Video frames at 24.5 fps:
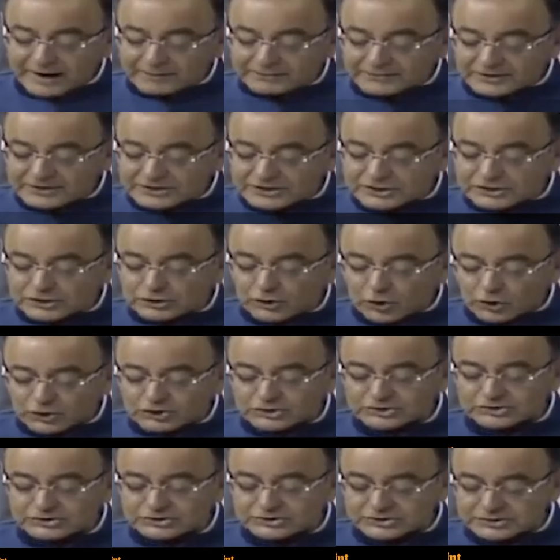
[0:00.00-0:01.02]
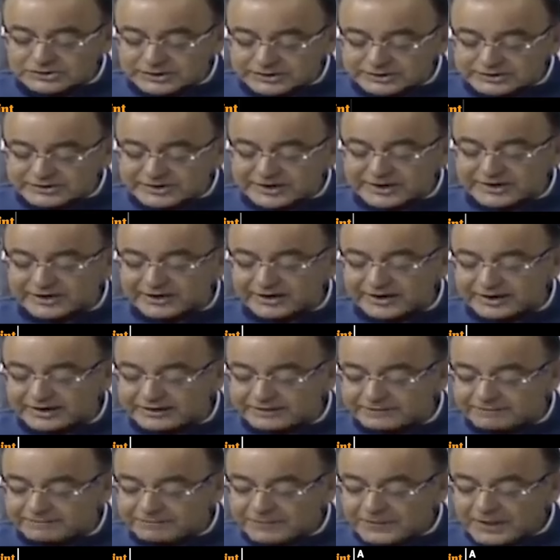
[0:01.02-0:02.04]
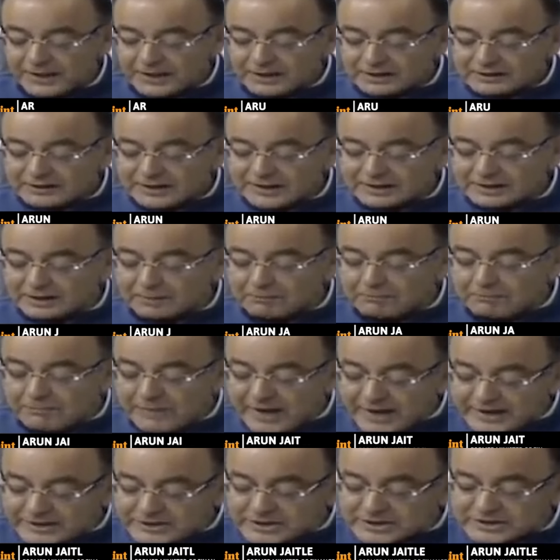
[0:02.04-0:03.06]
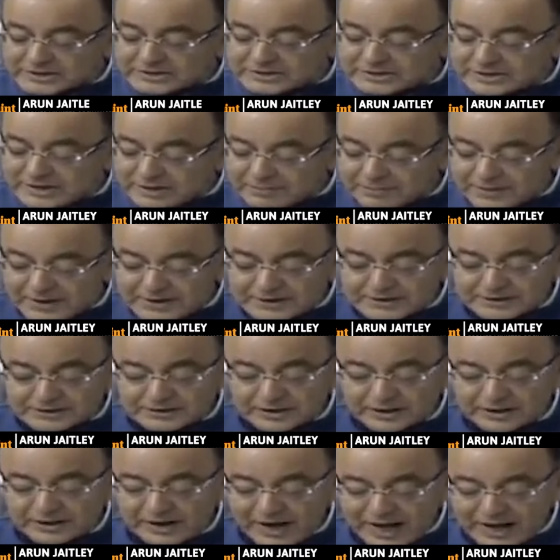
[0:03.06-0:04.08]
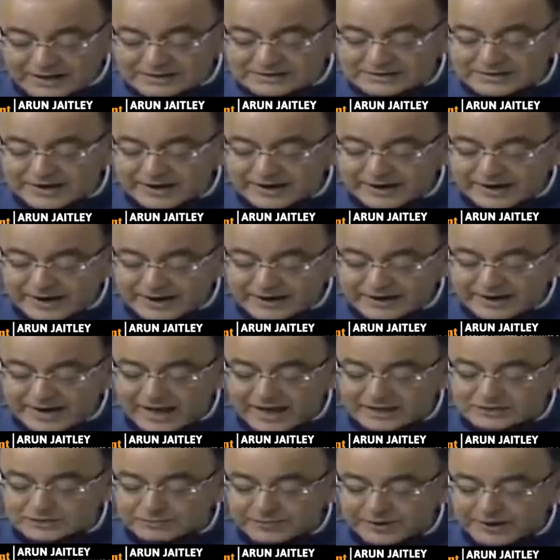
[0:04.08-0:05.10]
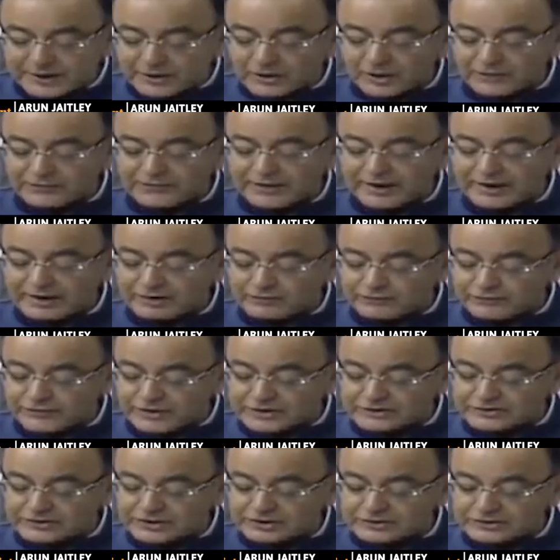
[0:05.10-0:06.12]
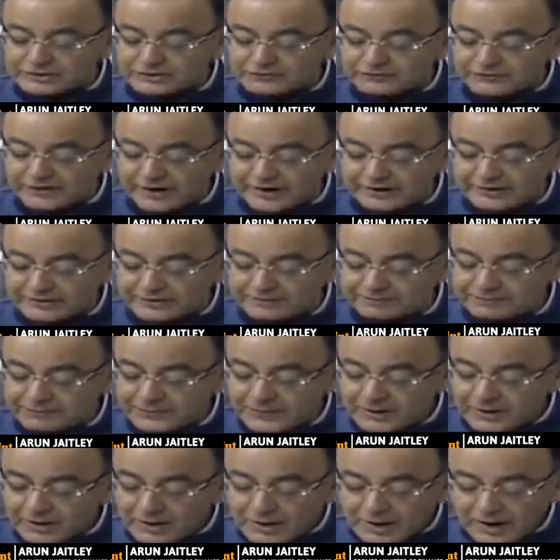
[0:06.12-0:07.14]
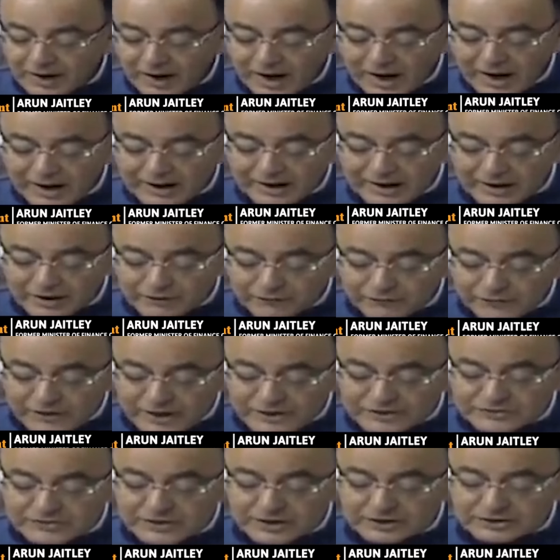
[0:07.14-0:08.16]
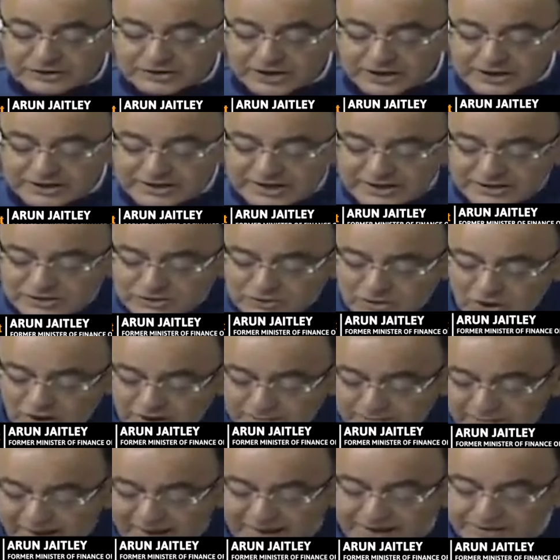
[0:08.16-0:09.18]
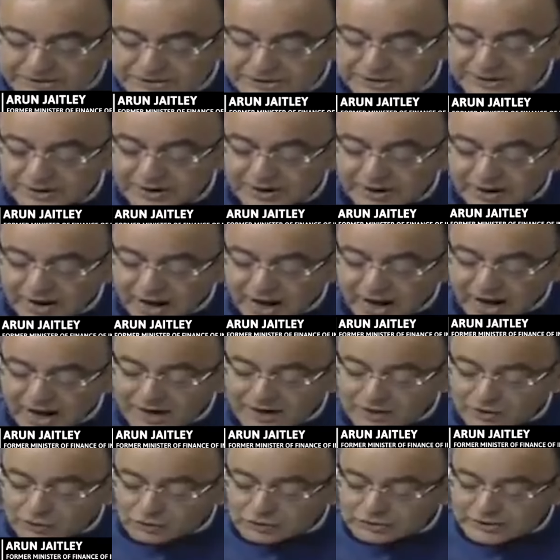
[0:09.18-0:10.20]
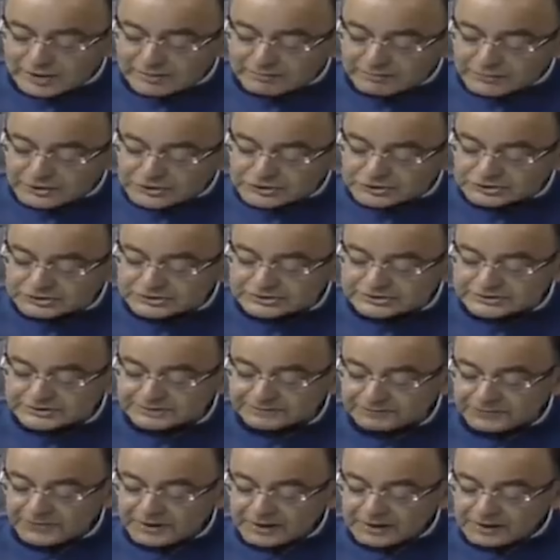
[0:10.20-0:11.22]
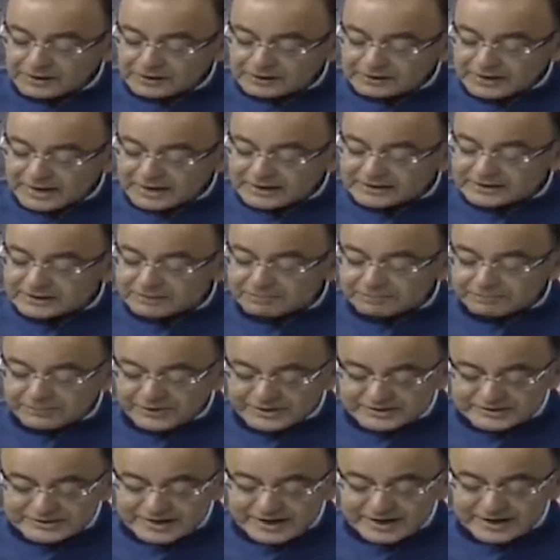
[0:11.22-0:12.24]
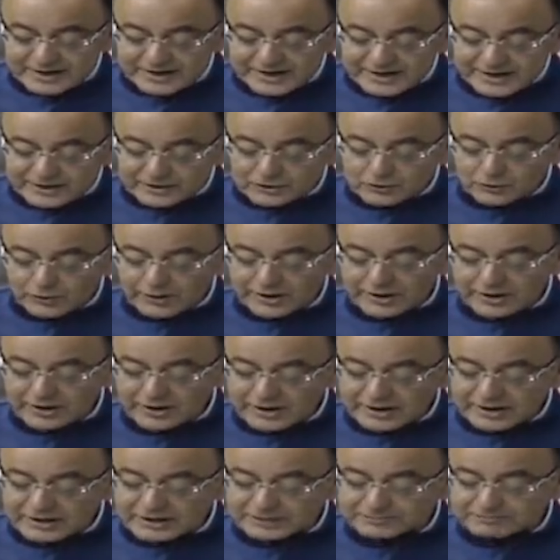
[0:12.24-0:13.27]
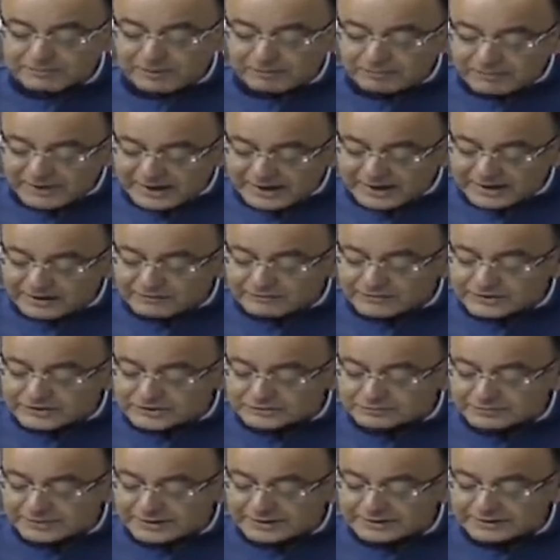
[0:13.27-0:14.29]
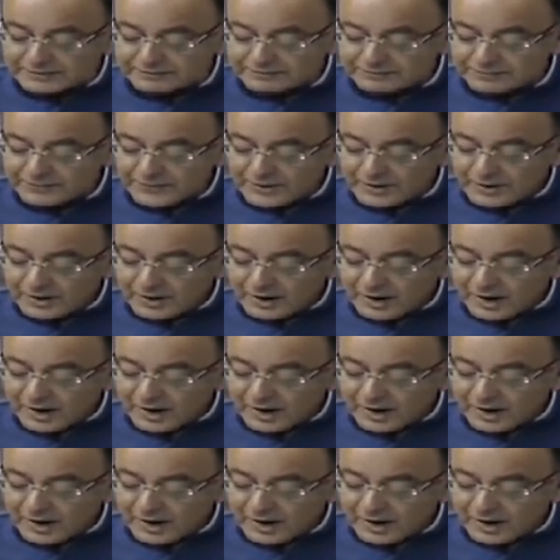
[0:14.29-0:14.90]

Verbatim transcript: Madam, this is no secret that the major slippage in the last decade has been on the infrastructure front. Our infrastructure does not match our growth ambitions. There is a pressing need to increase public investment.